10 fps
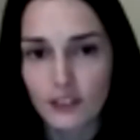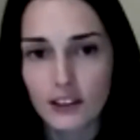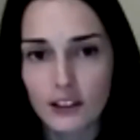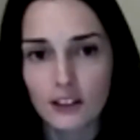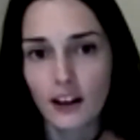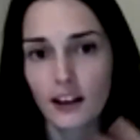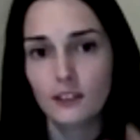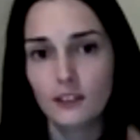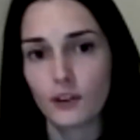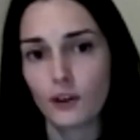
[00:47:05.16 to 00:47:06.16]
client
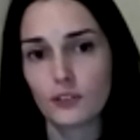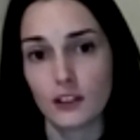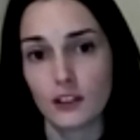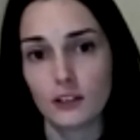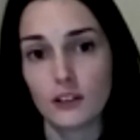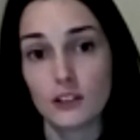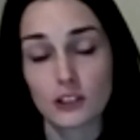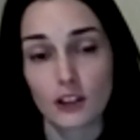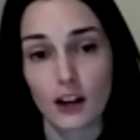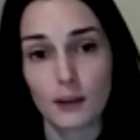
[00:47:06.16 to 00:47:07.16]
involved in the
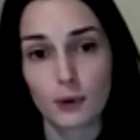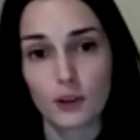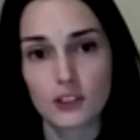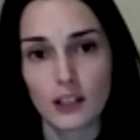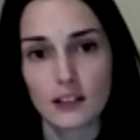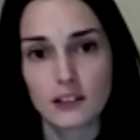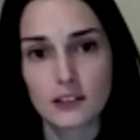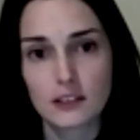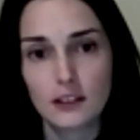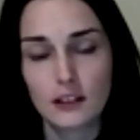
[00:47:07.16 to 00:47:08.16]
design
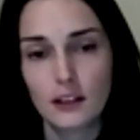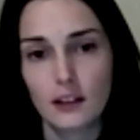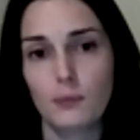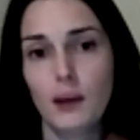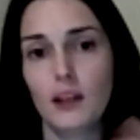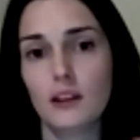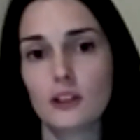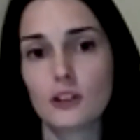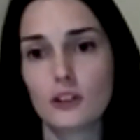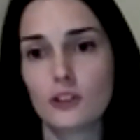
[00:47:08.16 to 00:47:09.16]
process meant that
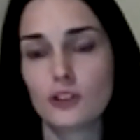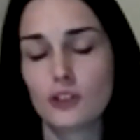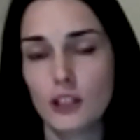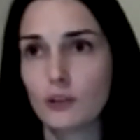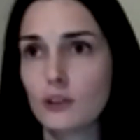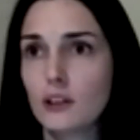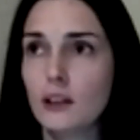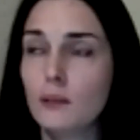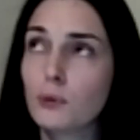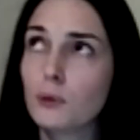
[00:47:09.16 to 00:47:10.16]
she could
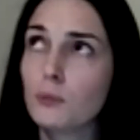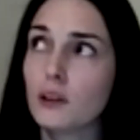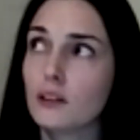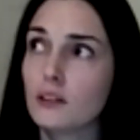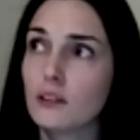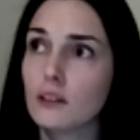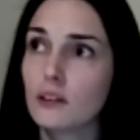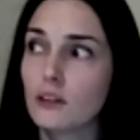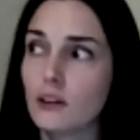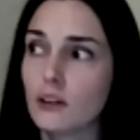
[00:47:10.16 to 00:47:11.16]
implement
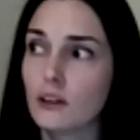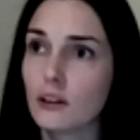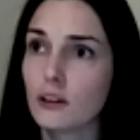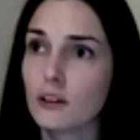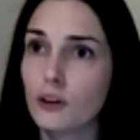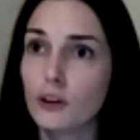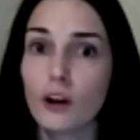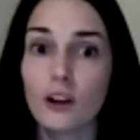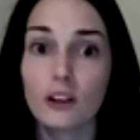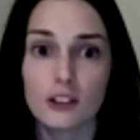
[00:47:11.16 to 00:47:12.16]
her
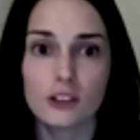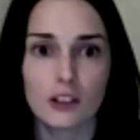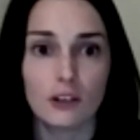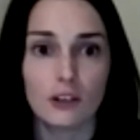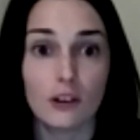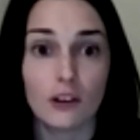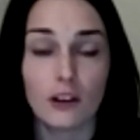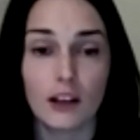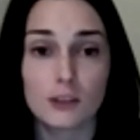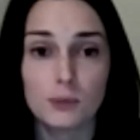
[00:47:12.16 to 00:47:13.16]
knowledge and her
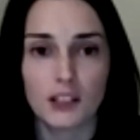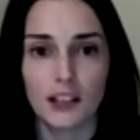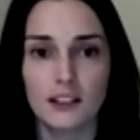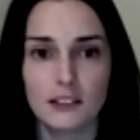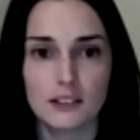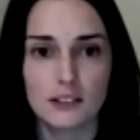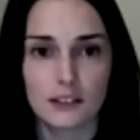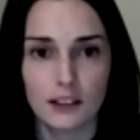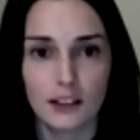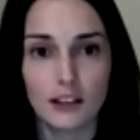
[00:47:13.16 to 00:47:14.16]
expertise
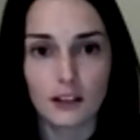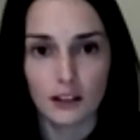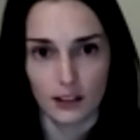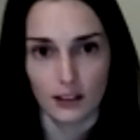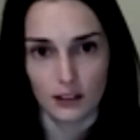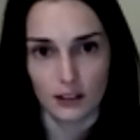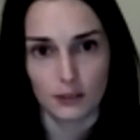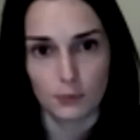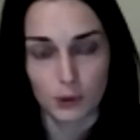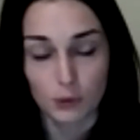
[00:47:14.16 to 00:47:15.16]
in the
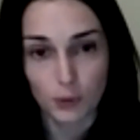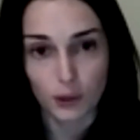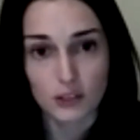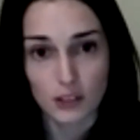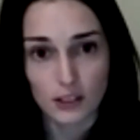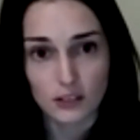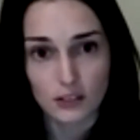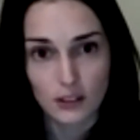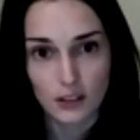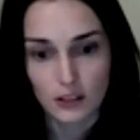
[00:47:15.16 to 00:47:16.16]
built process.
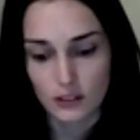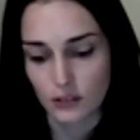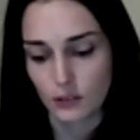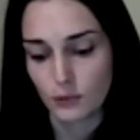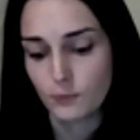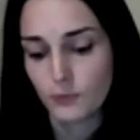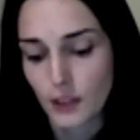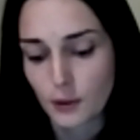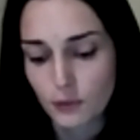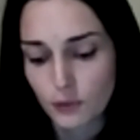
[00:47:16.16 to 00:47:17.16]
So,
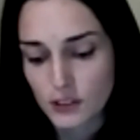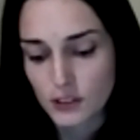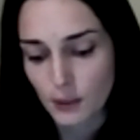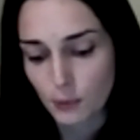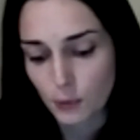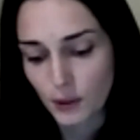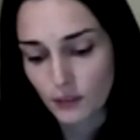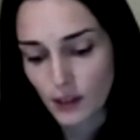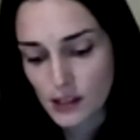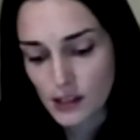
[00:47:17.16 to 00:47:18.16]
for example, one of
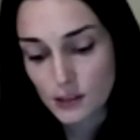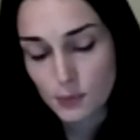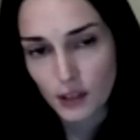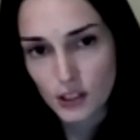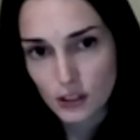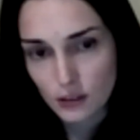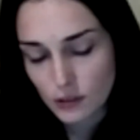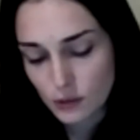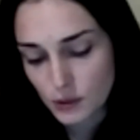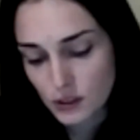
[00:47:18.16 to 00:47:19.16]
our inspirations
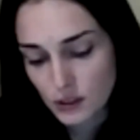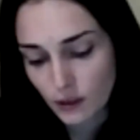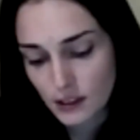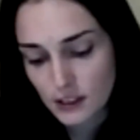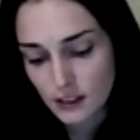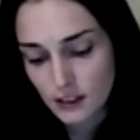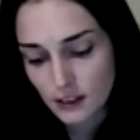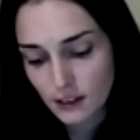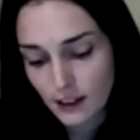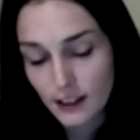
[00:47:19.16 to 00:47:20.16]
was going to the
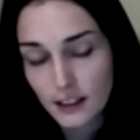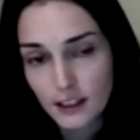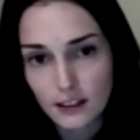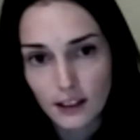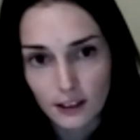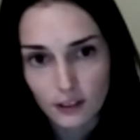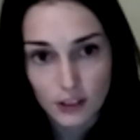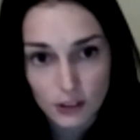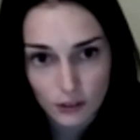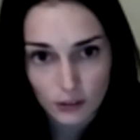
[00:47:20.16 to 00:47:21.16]
Heidi Gallery
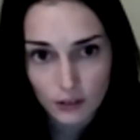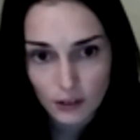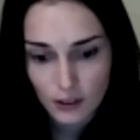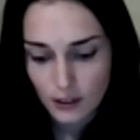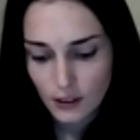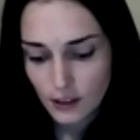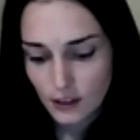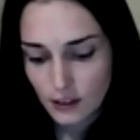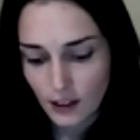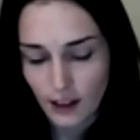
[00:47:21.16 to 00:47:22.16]
too,
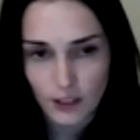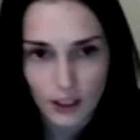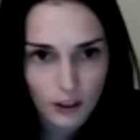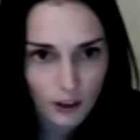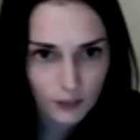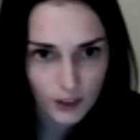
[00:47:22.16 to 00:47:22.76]
having a coffee and